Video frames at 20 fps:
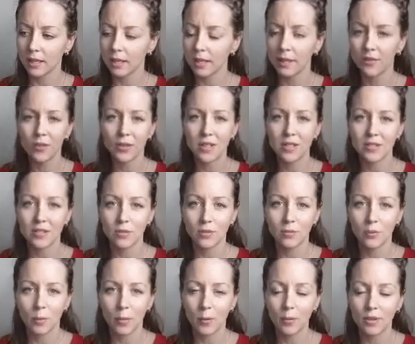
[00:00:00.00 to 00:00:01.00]
if you guys
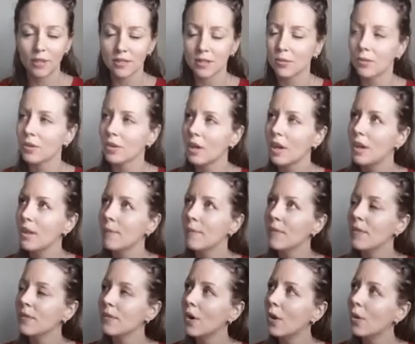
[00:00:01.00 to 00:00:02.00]
remember this,
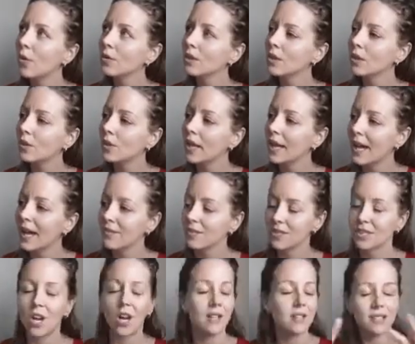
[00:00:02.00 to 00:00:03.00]
the only goal I have is
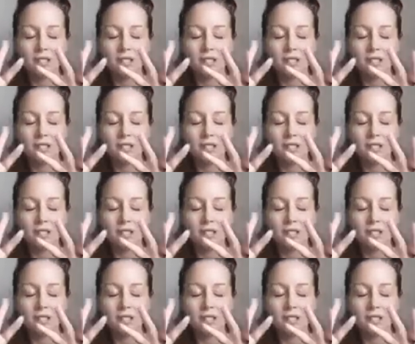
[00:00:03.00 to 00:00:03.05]
God's.